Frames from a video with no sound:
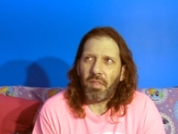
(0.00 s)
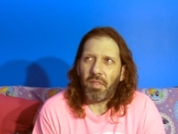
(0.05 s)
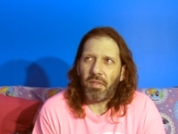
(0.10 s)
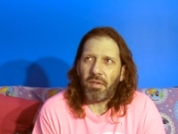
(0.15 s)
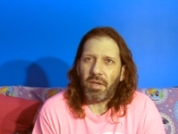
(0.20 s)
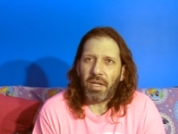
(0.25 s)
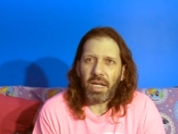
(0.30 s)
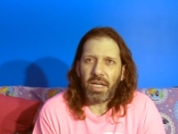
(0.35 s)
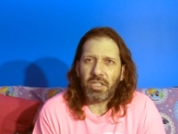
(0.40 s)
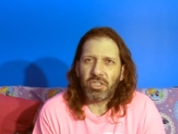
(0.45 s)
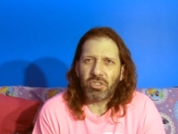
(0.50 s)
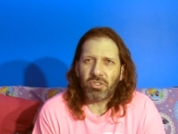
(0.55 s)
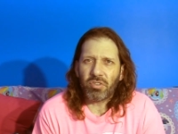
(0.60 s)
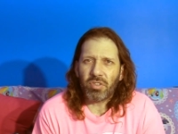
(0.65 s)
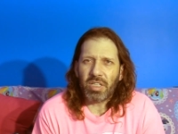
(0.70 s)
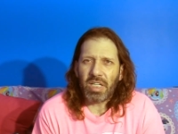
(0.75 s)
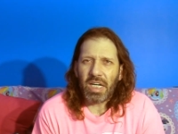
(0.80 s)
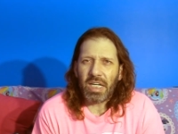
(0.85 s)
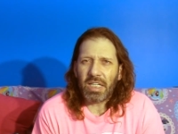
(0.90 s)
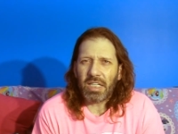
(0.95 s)

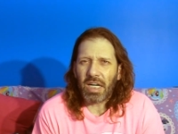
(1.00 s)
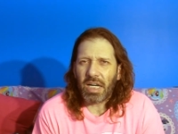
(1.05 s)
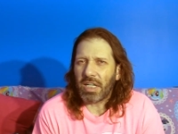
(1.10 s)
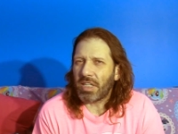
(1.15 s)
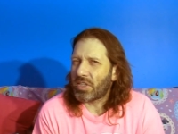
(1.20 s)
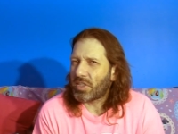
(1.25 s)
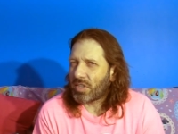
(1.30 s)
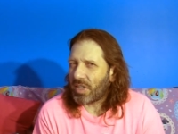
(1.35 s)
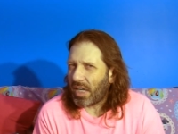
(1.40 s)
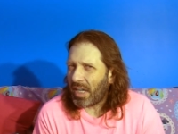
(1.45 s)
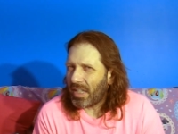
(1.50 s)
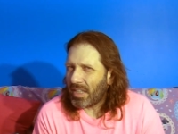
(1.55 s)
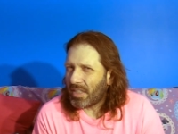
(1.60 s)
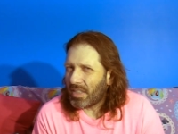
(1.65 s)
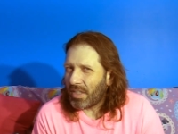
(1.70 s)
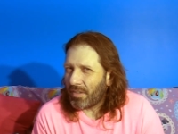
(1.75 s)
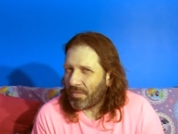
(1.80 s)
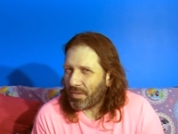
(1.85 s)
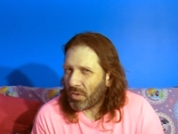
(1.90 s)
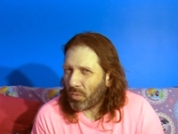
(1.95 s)
nature in any kind of
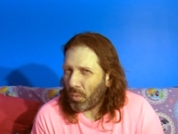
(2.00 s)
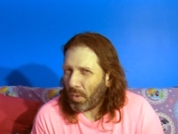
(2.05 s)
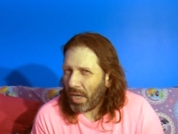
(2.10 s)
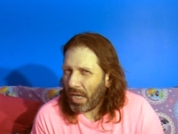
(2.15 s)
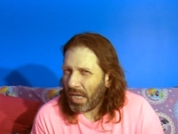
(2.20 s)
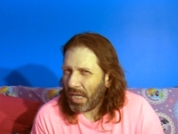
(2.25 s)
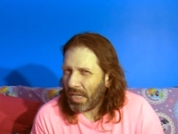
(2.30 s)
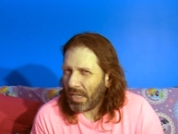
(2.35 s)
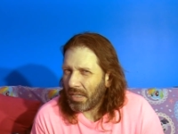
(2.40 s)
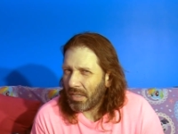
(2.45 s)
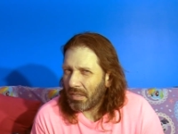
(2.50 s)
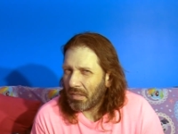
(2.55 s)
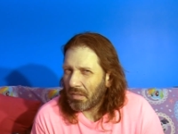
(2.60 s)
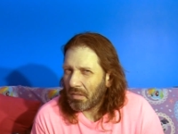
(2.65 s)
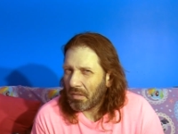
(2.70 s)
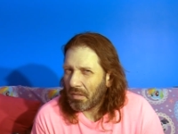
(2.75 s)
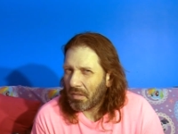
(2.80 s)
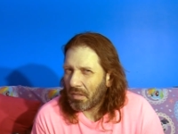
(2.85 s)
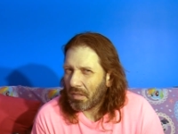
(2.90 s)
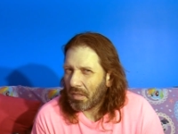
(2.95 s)
scientific way.
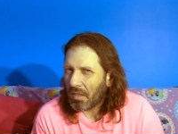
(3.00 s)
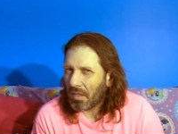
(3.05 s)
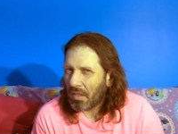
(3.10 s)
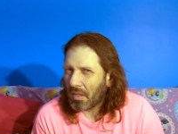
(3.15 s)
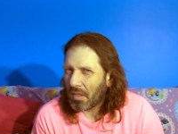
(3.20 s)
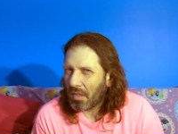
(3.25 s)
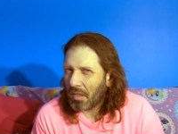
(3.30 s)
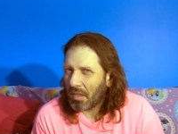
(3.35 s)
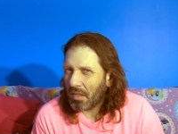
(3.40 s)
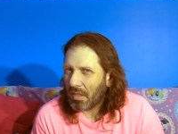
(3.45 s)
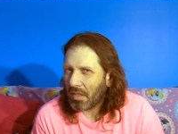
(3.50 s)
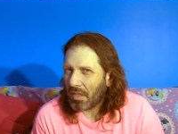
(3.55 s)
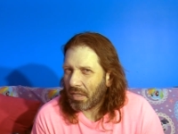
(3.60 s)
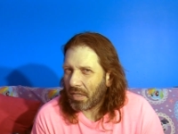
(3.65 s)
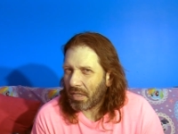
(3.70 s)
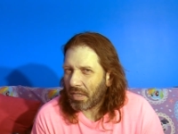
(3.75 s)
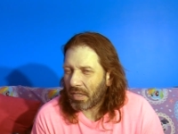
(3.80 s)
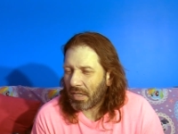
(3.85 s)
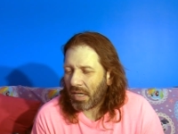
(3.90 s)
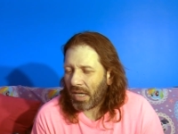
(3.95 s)

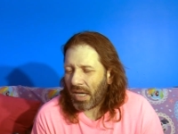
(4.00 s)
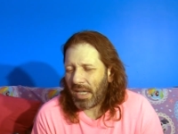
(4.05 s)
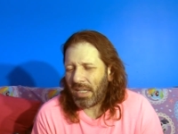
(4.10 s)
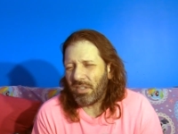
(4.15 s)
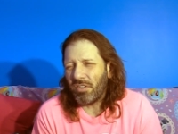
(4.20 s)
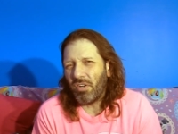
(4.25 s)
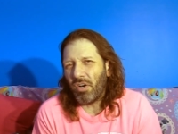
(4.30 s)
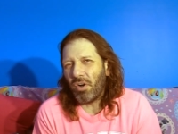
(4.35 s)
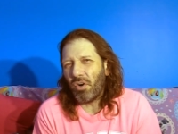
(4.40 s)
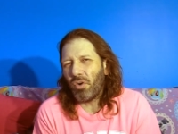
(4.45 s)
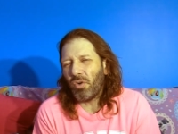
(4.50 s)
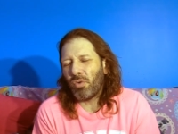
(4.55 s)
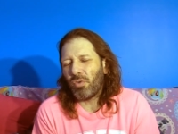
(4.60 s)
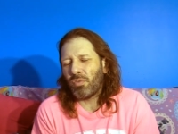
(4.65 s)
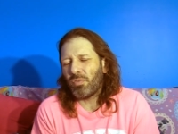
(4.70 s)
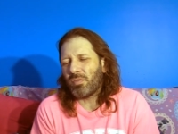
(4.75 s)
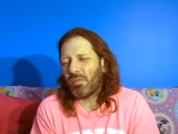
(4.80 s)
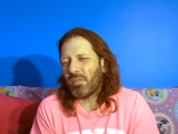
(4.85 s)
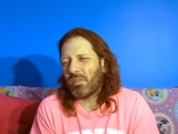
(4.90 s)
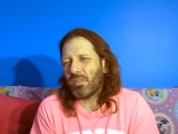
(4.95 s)
Like, I
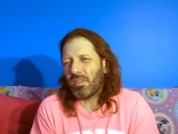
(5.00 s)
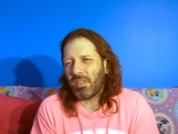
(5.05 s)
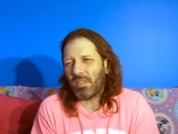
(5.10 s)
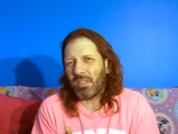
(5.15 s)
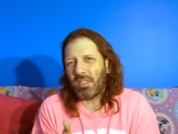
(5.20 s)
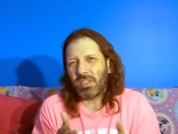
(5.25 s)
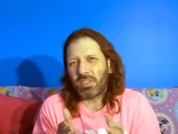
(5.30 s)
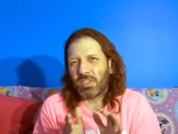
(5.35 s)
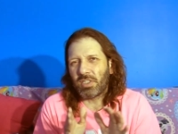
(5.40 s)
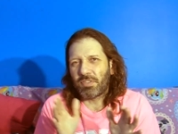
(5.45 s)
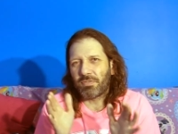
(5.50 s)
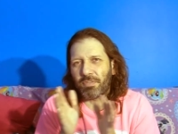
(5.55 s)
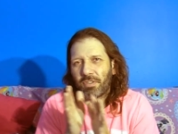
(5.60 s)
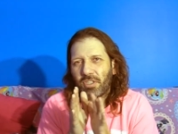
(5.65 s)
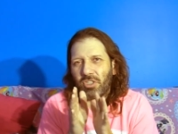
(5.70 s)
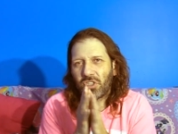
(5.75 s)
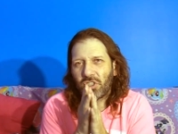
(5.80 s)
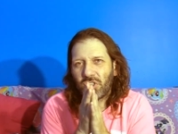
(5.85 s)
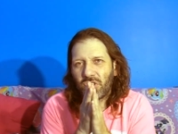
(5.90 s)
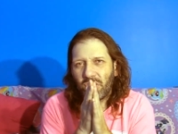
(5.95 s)
know this is
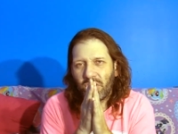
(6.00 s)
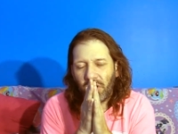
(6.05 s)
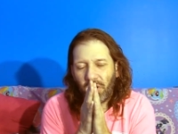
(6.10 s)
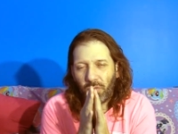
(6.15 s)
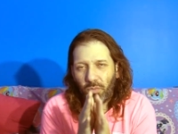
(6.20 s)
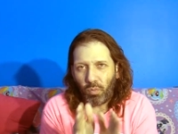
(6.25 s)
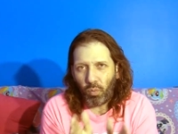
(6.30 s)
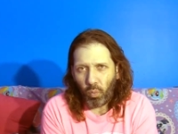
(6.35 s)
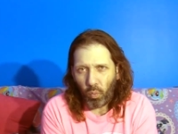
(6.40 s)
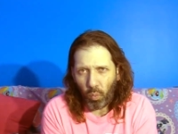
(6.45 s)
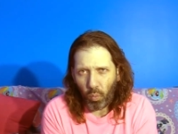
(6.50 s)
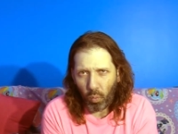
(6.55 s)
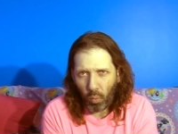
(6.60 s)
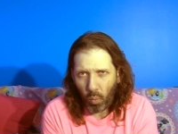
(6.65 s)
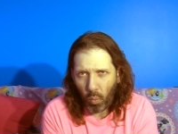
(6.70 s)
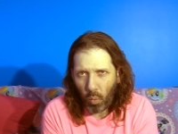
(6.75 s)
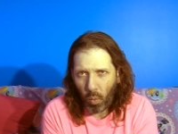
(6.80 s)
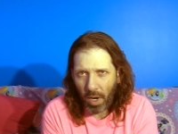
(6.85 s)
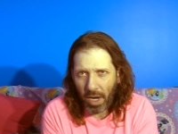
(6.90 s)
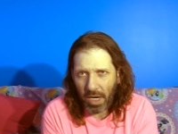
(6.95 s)
for, you
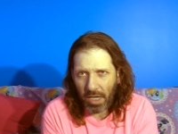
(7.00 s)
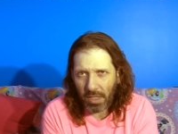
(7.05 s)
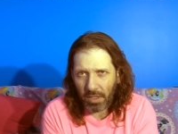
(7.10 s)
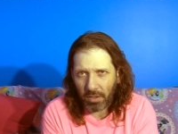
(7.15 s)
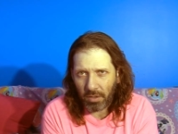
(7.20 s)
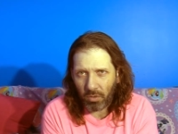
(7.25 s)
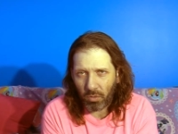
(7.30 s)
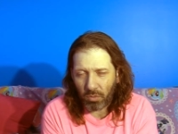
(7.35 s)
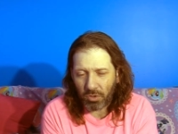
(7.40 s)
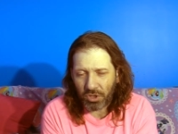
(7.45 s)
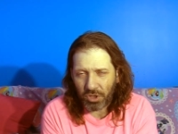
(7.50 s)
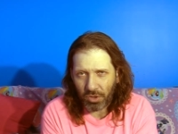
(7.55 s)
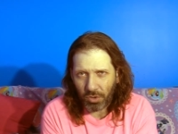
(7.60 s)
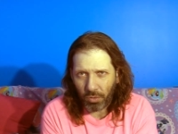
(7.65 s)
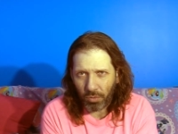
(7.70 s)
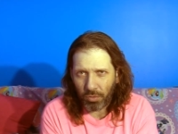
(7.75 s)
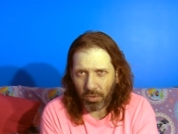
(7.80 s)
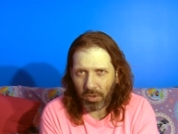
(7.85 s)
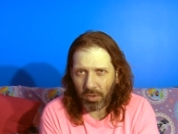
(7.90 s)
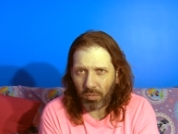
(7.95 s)
know, way little
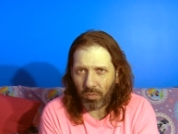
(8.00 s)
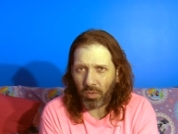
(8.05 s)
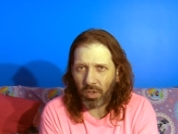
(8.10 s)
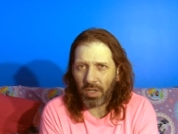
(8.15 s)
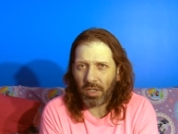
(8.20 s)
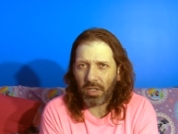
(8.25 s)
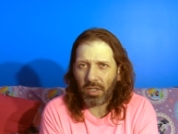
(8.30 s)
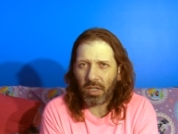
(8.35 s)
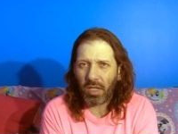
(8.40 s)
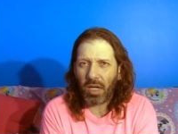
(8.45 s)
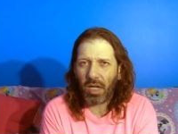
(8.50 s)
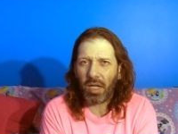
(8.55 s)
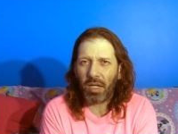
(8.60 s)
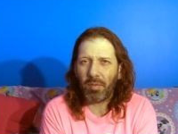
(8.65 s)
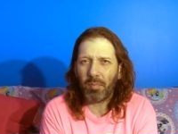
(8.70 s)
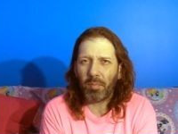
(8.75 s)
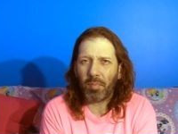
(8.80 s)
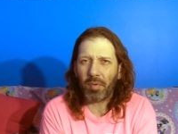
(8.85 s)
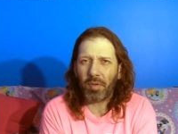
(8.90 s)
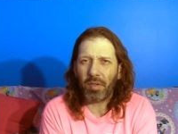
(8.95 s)
children and
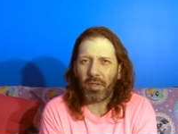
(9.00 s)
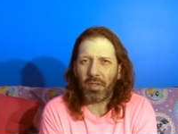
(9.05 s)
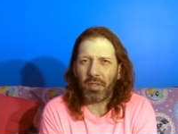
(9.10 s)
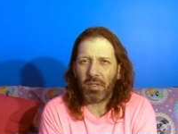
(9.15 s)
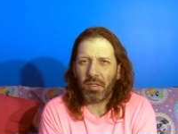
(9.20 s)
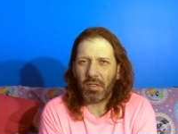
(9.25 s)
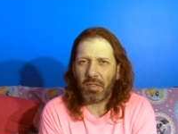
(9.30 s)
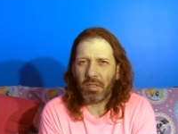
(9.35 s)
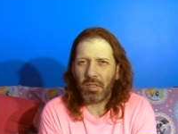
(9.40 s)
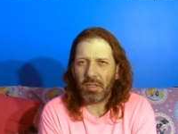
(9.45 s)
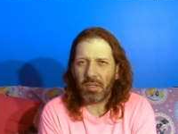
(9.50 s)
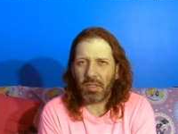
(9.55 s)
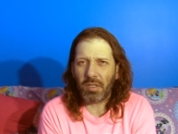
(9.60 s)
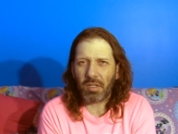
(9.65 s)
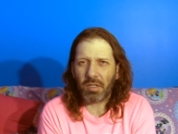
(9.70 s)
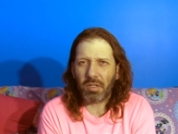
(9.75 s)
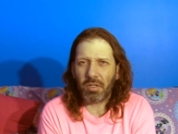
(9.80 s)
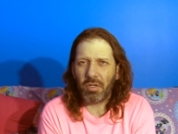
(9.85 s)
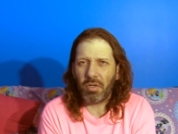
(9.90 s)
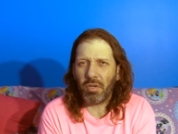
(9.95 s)
whatnot, but
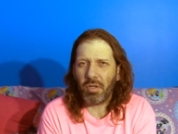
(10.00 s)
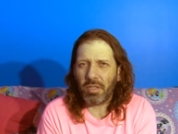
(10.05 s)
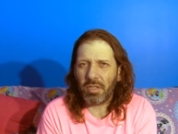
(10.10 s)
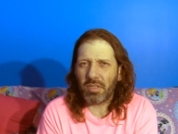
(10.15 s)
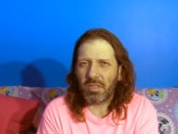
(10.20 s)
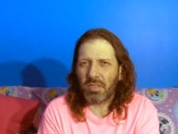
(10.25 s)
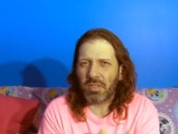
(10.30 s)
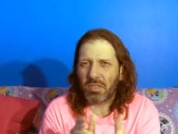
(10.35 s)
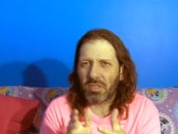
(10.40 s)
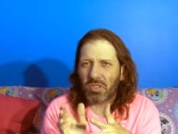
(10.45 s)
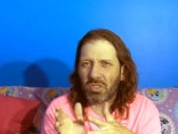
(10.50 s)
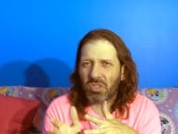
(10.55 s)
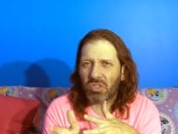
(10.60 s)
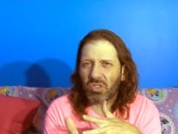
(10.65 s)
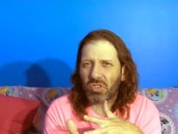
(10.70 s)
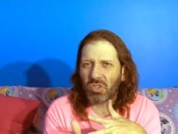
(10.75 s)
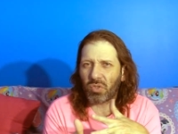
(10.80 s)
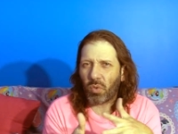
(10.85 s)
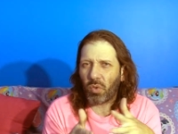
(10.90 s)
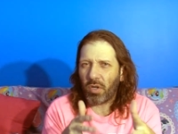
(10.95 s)
you could
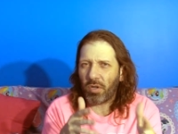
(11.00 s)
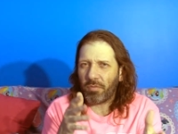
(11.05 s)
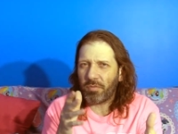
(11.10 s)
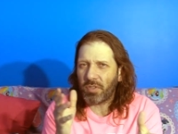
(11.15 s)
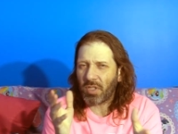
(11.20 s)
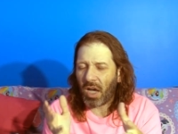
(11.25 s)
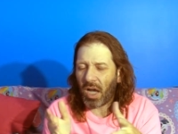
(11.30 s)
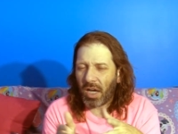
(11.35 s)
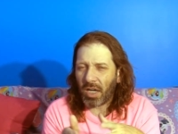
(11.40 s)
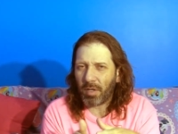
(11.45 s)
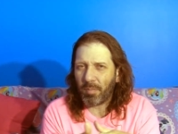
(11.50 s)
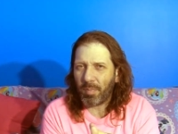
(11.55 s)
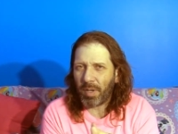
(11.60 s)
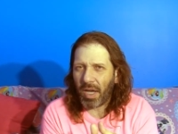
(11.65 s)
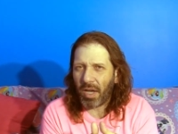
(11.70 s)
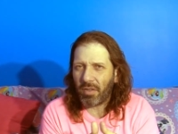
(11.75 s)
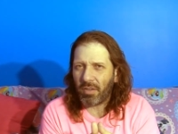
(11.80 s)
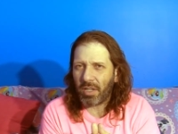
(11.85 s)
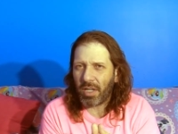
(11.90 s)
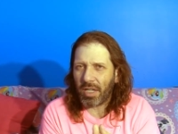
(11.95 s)
sort of talk
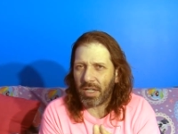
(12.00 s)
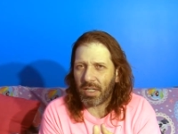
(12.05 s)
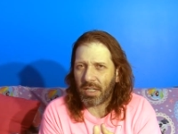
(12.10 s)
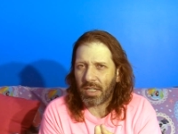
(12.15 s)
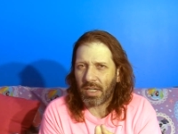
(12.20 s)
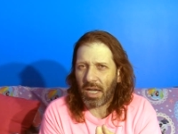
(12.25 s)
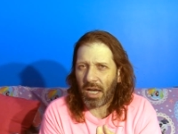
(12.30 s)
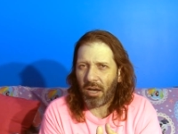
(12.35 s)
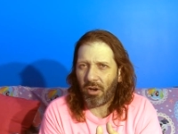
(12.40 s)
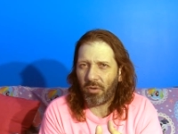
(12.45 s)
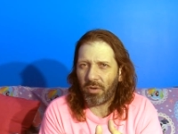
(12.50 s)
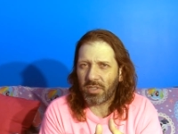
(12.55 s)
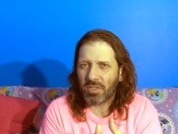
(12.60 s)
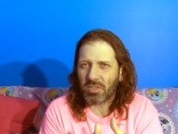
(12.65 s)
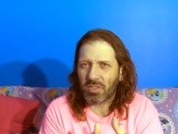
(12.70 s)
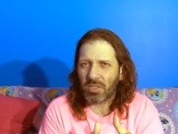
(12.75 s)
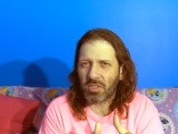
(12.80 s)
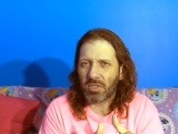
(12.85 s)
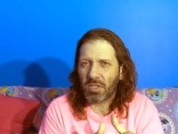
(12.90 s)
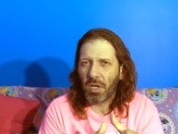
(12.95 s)
about, like, how
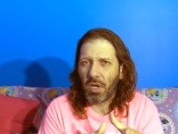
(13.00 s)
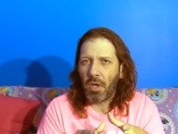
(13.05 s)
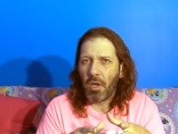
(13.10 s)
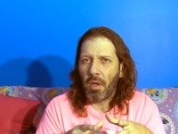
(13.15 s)
it's this